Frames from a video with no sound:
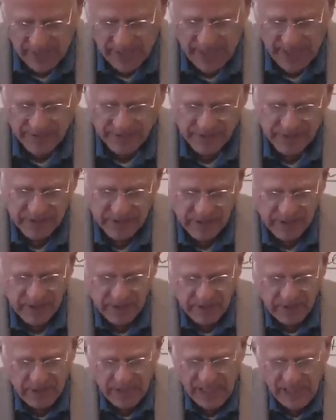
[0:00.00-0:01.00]
Hence,
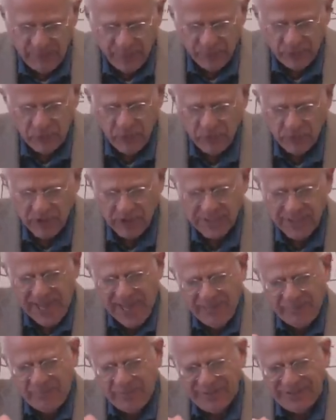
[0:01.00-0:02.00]
he produces
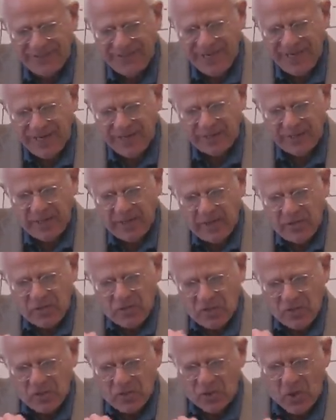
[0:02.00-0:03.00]
a particular
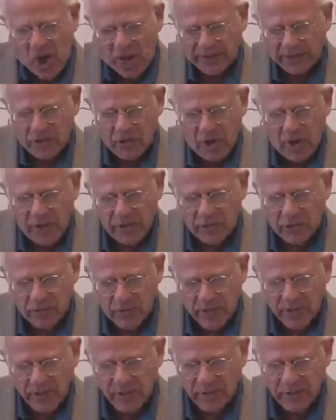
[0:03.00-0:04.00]
thought
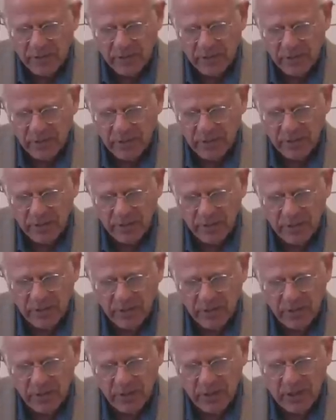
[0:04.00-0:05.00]
concrete
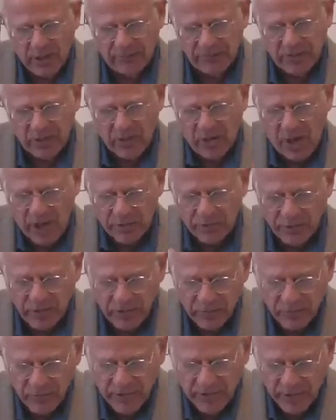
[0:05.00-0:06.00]
of the
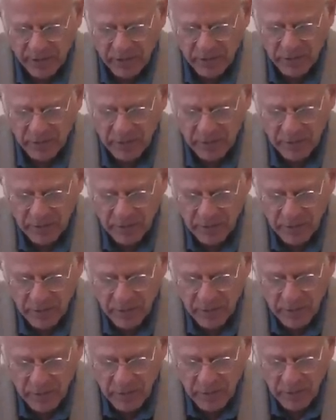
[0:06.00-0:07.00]
concrete real,
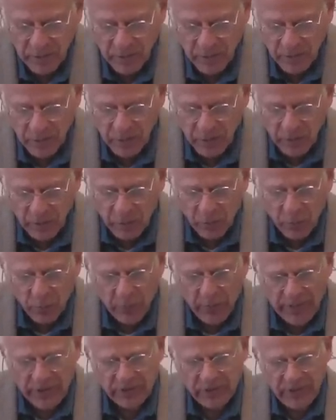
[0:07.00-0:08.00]

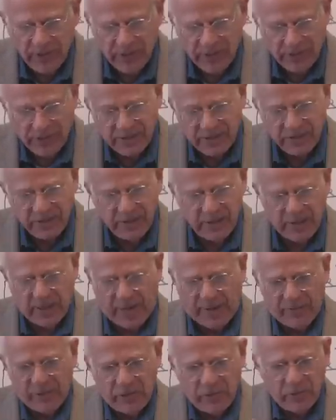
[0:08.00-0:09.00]
which is,
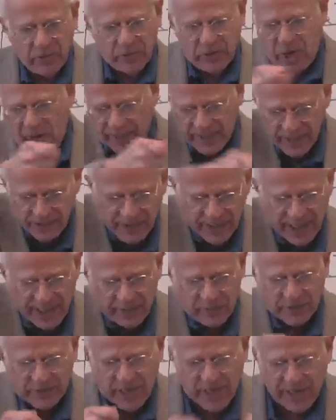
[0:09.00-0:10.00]
I'm going to use not his
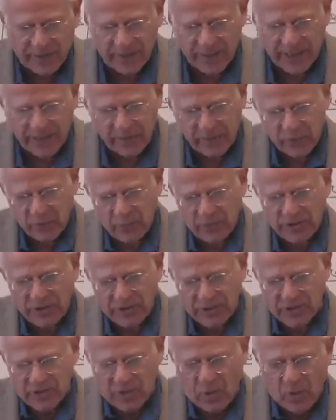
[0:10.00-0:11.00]
language, our language, which
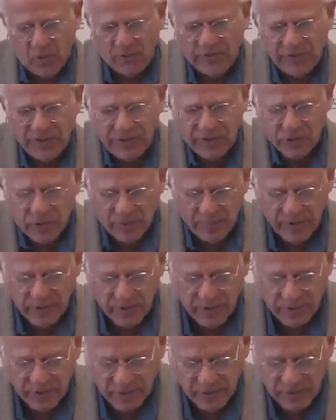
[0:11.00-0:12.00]
is an
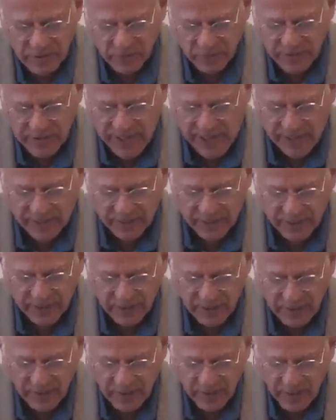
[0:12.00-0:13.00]
overdetermined
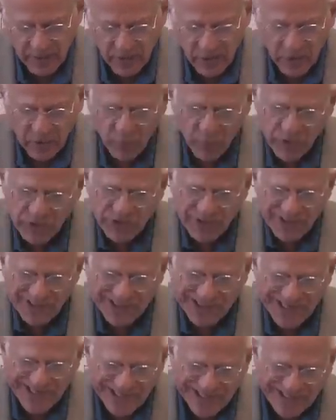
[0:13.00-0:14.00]
totality which
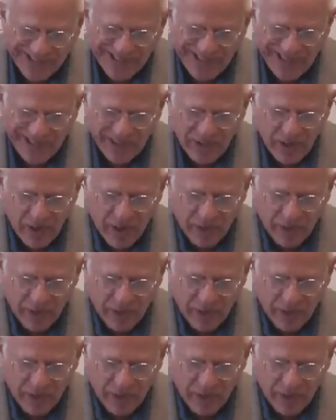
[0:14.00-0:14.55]
exists in